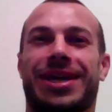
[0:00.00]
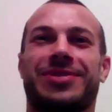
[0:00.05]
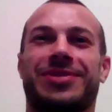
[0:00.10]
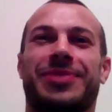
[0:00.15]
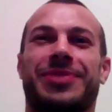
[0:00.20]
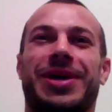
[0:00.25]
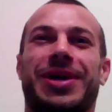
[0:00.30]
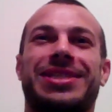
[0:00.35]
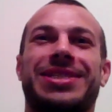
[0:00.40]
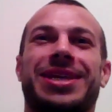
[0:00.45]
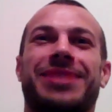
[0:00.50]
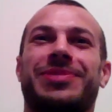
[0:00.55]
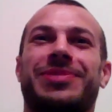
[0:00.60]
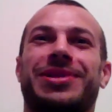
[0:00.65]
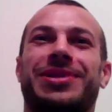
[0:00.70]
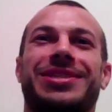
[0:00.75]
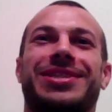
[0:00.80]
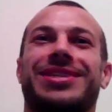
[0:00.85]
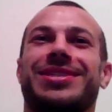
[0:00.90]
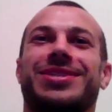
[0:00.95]
after about 10
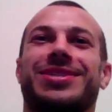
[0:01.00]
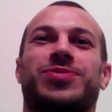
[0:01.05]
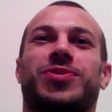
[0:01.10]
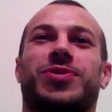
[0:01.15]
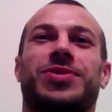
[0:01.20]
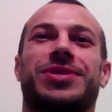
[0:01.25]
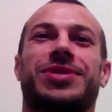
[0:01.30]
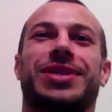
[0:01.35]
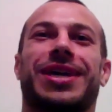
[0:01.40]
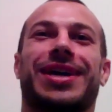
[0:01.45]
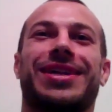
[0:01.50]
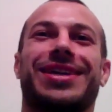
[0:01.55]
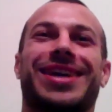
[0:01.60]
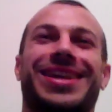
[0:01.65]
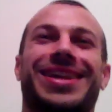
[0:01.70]
minutes, I just walked out.